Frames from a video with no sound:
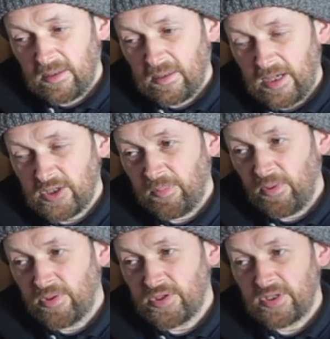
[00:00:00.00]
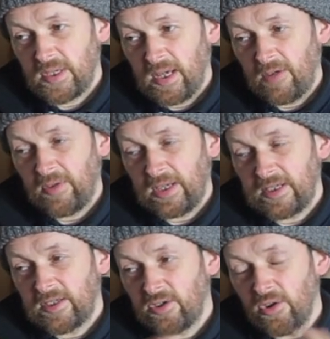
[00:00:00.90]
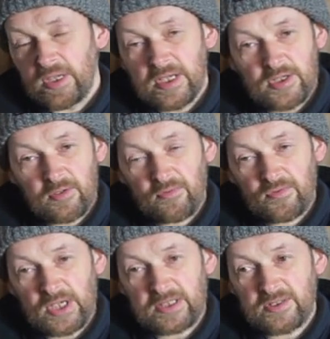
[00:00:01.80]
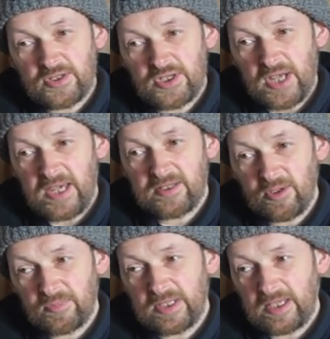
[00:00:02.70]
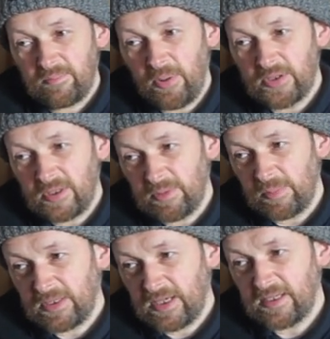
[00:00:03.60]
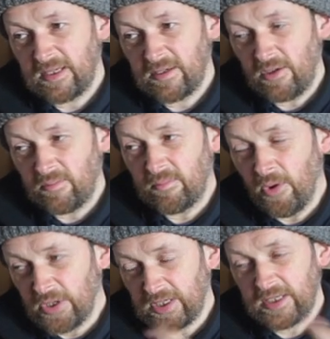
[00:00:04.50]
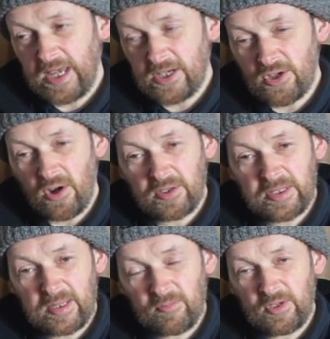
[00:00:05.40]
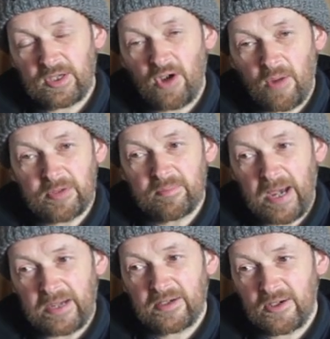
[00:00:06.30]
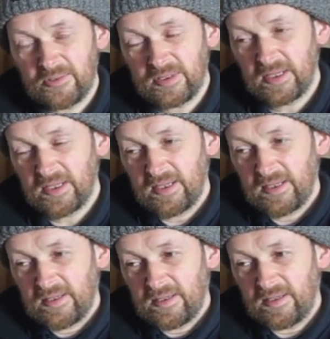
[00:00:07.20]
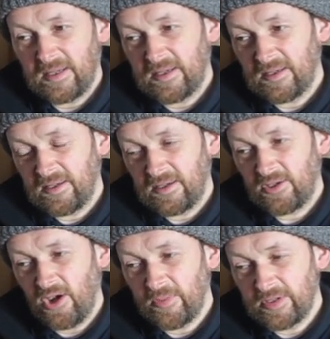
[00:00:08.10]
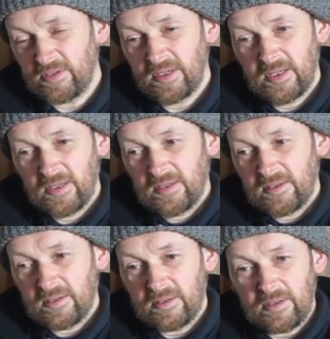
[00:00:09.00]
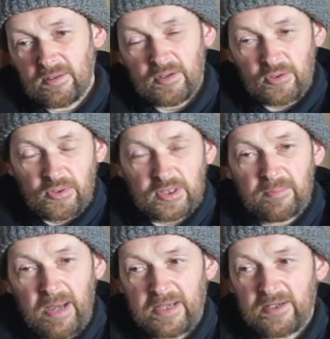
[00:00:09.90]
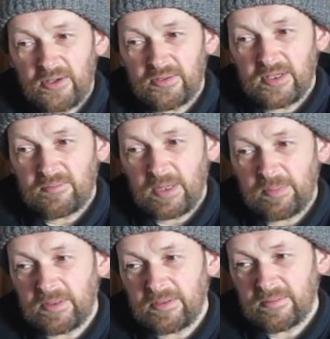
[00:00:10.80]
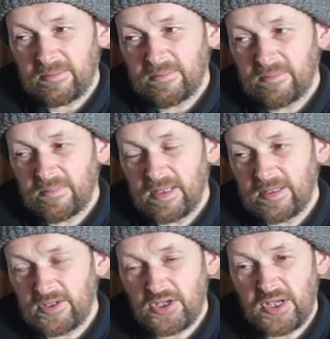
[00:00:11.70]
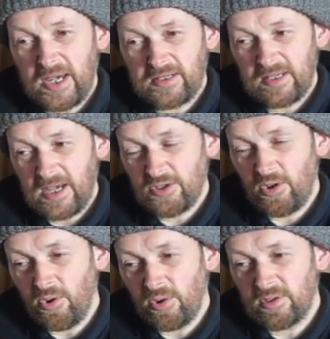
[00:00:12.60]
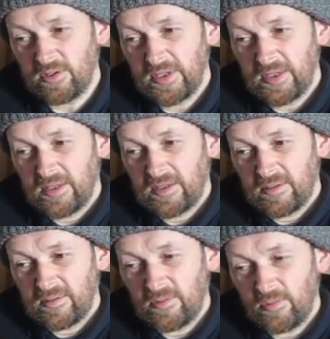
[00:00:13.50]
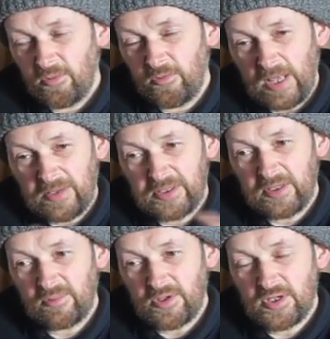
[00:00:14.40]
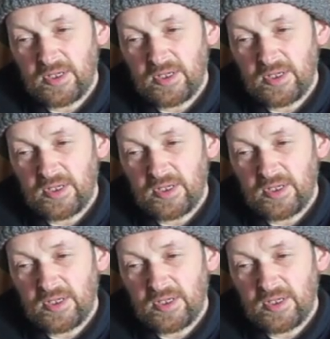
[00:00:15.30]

I suppose, a fairly cohesive Shetland society up to that point, and people kind of more or less all came from a common background, uh, a common rural background, and people in the society as a whole felt that it was